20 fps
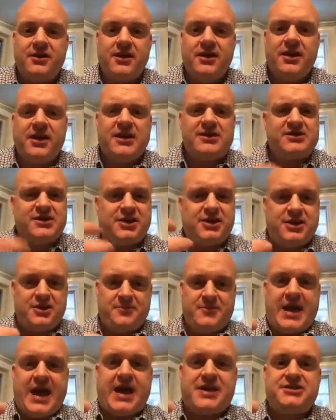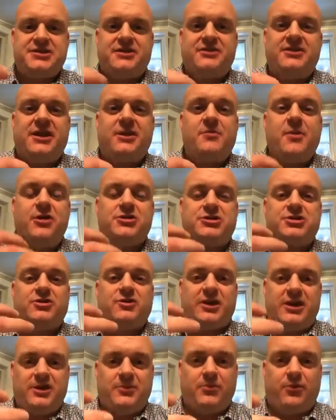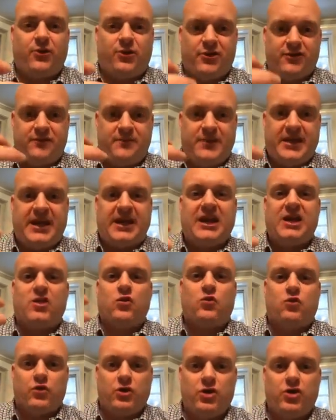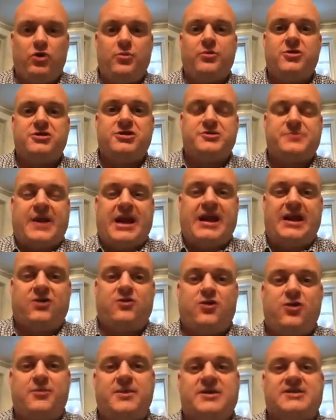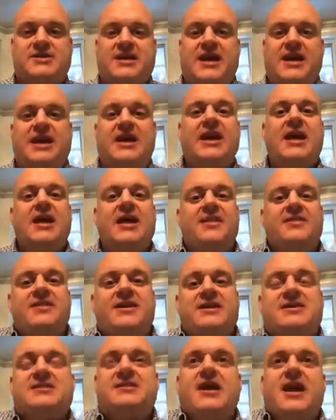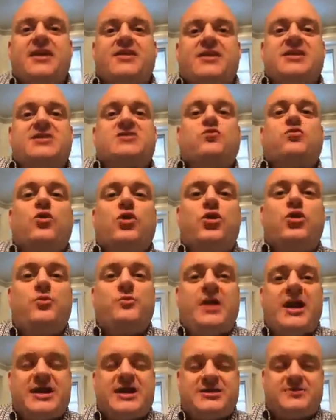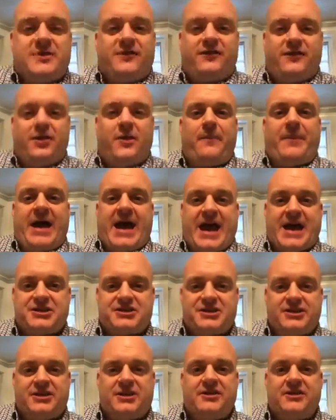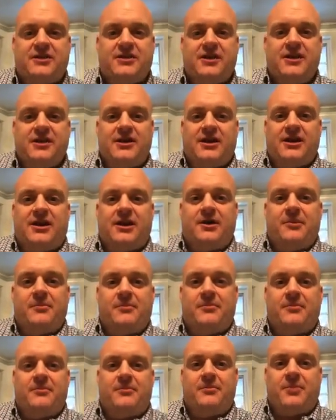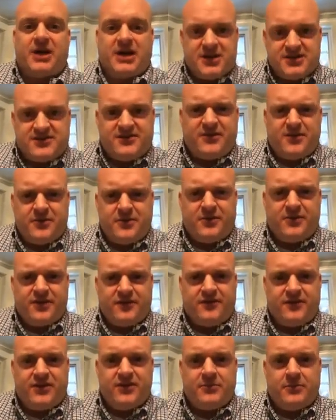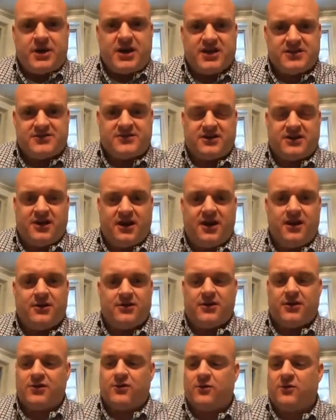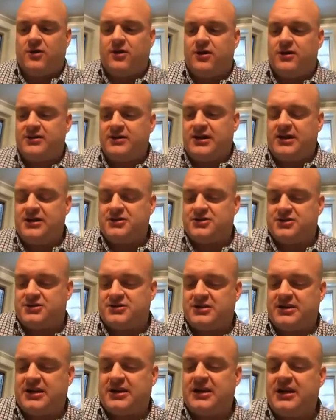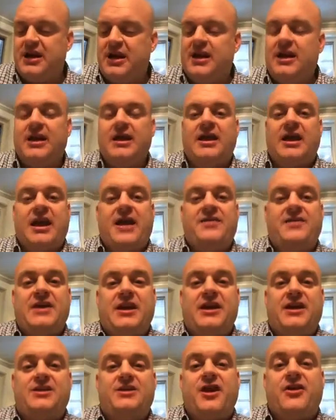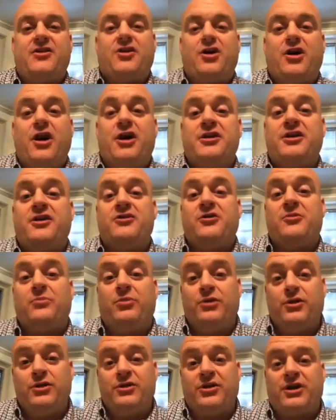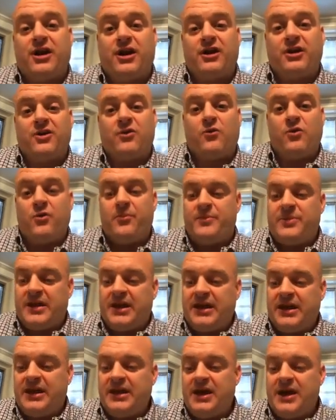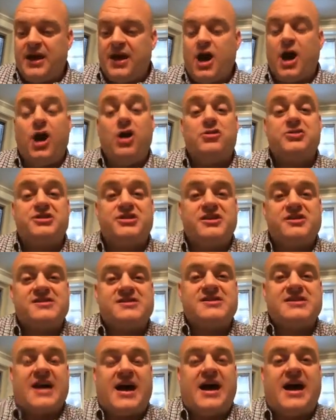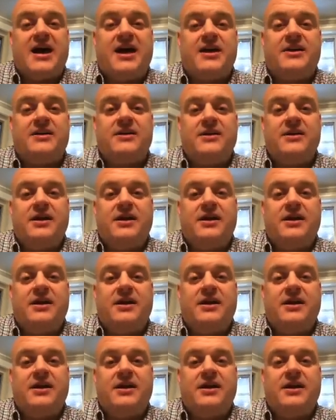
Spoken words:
And so you can imagine the emotional import of being in a room or just painting a room and saying, this room makes me feel passionate because of the color on the wall. Isn't that interesting? And then another blue color will be Oceanside.